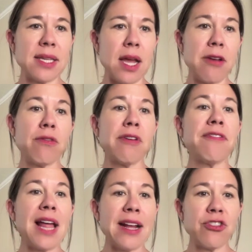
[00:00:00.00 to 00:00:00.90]
of
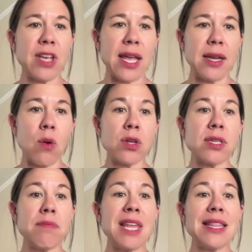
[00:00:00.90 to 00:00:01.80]
reflection or
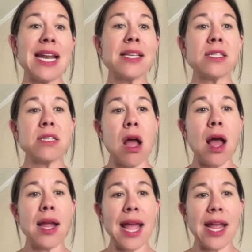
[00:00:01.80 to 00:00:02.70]
something that is
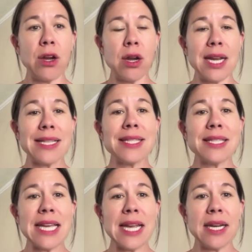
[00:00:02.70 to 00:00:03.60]
not anchored in
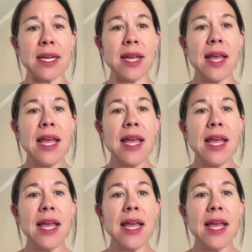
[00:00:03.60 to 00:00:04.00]
scene.